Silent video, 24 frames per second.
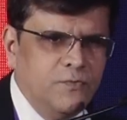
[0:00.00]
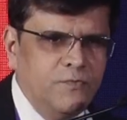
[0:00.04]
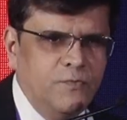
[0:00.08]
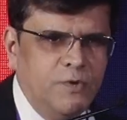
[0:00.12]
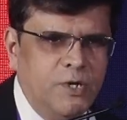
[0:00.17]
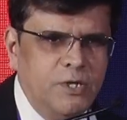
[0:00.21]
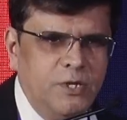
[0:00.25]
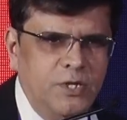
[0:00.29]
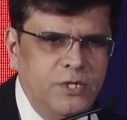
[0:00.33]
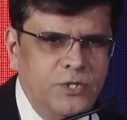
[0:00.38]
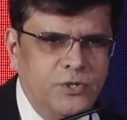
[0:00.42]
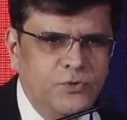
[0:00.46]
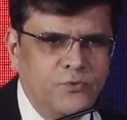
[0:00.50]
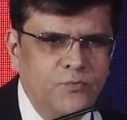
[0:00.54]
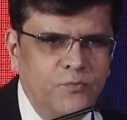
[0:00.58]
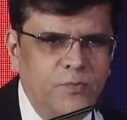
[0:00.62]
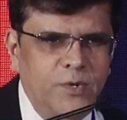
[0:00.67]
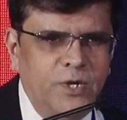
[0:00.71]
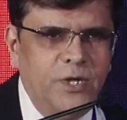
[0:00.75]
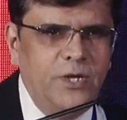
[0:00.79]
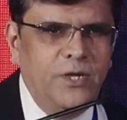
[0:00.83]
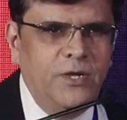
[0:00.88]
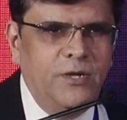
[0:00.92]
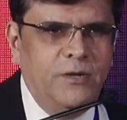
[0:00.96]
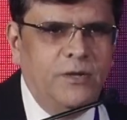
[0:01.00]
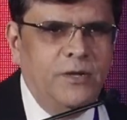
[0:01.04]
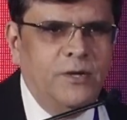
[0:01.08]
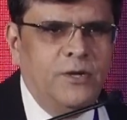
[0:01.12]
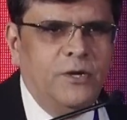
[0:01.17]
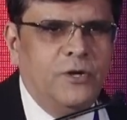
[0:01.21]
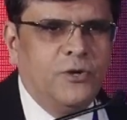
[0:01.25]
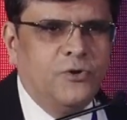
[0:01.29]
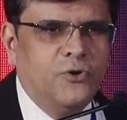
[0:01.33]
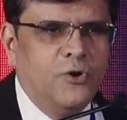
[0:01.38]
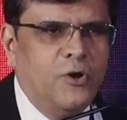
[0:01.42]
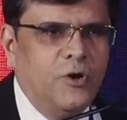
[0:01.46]
what is to be
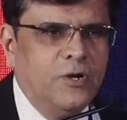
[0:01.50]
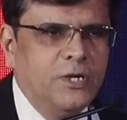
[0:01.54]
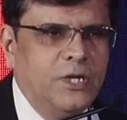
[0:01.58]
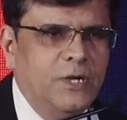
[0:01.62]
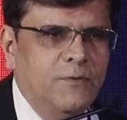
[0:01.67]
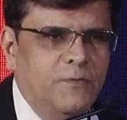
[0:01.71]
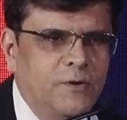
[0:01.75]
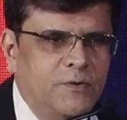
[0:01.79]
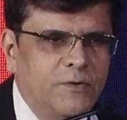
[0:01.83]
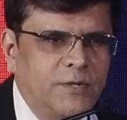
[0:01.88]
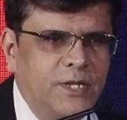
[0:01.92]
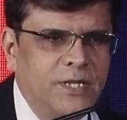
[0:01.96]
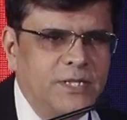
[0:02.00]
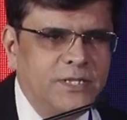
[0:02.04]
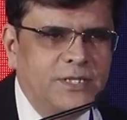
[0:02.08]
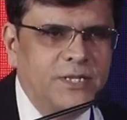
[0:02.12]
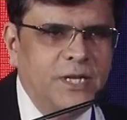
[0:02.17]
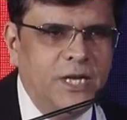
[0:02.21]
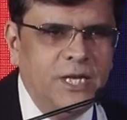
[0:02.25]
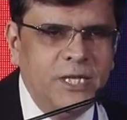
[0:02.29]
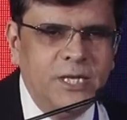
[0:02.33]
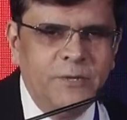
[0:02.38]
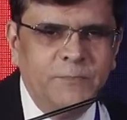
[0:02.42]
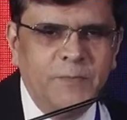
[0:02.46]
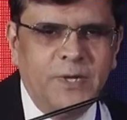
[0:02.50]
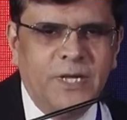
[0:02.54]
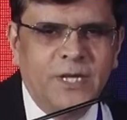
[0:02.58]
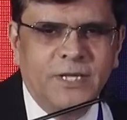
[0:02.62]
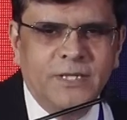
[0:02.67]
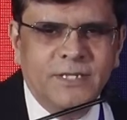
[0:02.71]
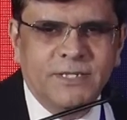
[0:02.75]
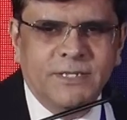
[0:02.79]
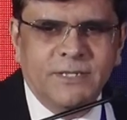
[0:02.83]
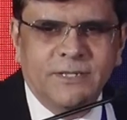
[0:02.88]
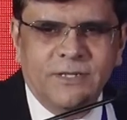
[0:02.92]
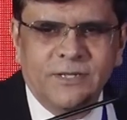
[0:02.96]
talked about this
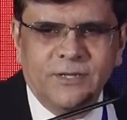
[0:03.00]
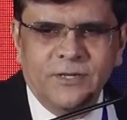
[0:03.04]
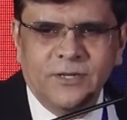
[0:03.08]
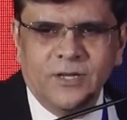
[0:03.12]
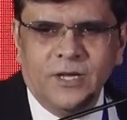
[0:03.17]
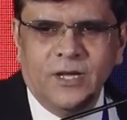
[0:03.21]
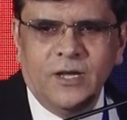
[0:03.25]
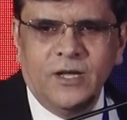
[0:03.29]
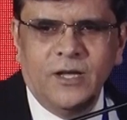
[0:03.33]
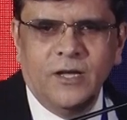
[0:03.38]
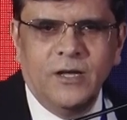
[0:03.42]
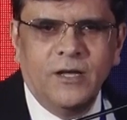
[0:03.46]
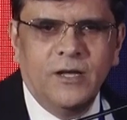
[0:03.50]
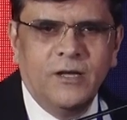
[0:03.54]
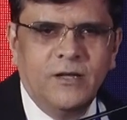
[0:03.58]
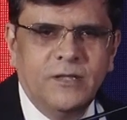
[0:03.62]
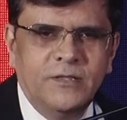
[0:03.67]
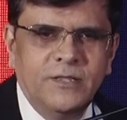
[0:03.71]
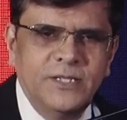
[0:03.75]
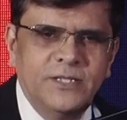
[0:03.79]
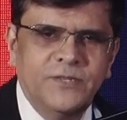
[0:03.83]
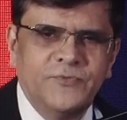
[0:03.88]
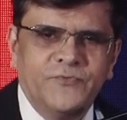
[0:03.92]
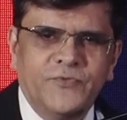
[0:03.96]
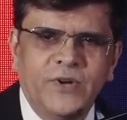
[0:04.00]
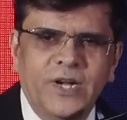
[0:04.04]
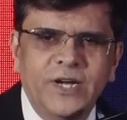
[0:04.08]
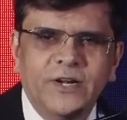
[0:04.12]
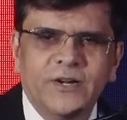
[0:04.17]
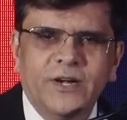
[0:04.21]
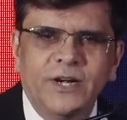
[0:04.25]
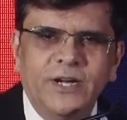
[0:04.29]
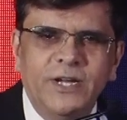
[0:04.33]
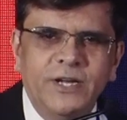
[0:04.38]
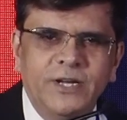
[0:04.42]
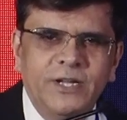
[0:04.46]
dynamics. This trade
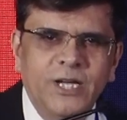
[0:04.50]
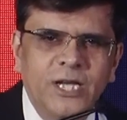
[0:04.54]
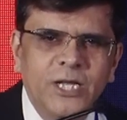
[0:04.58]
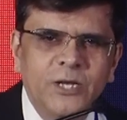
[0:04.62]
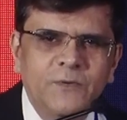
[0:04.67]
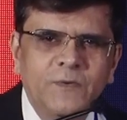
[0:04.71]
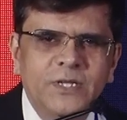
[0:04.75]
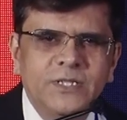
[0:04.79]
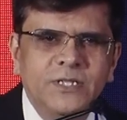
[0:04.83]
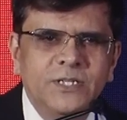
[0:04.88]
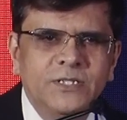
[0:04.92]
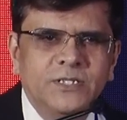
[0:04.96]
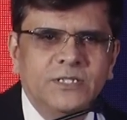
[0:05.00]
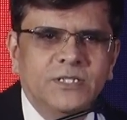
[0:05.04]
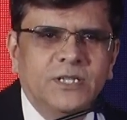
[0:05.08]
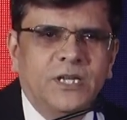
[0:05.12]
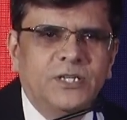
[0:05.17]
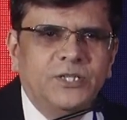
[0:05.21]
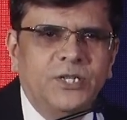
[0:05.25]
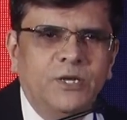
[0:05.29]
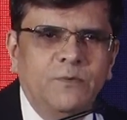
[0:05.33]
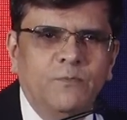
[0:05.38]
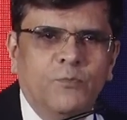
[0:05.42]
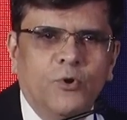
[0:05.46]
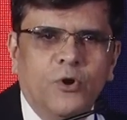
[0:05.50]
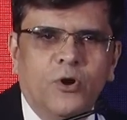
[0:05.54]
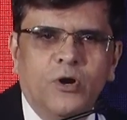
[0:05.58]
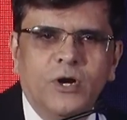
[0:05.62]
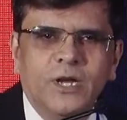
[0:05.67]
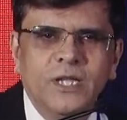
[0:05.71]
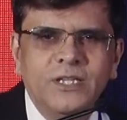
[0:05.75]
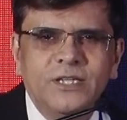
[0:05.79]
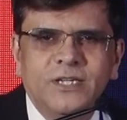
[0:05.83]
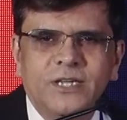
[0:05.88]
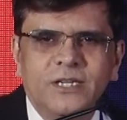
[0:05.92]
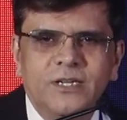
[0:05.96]
credit dynamics is such a broad
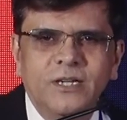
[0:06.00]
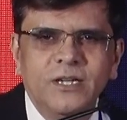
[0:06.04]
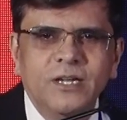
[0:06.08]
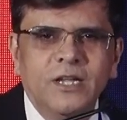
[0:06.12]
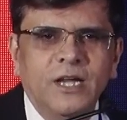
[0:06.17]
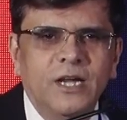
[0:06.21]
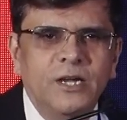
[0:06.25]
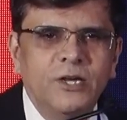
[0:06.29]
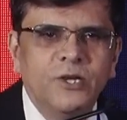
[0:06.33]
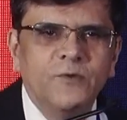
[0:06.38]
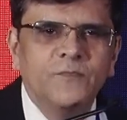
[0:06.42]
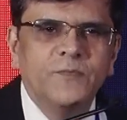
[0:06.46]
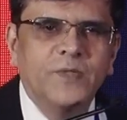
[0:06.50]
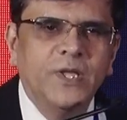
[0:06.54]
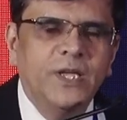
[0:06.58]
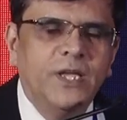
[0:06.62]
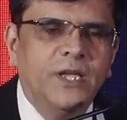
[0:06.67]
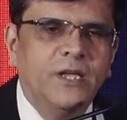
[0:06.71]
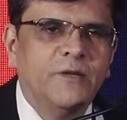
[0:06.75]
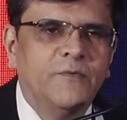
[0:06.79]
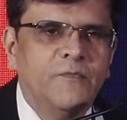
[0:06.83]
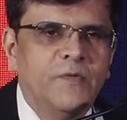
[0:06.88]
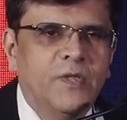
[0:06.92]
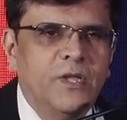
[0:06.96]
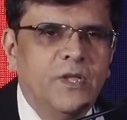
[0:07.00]
and general kind of thing.